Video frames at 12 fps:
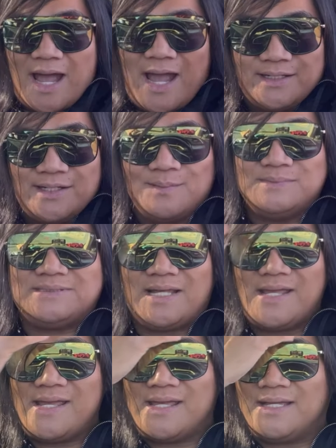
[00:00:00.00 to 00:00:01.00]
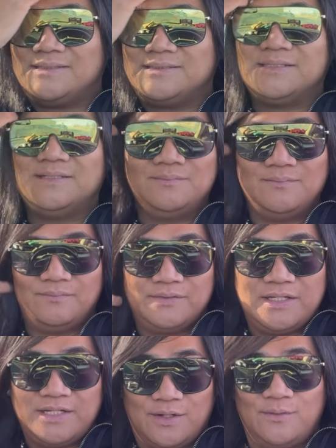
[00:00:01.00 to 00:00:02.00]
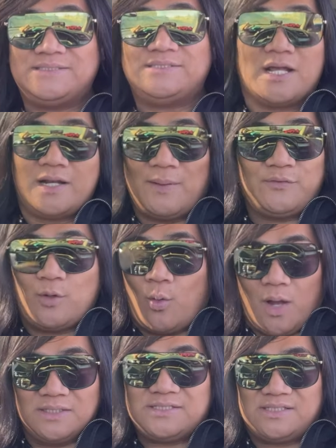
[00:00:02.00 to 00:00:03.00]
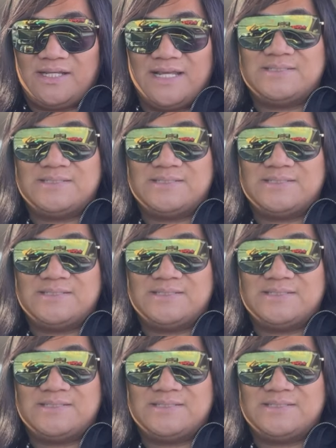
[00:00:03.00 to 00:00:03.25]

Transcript: items. And, you know, it's not about the quantity.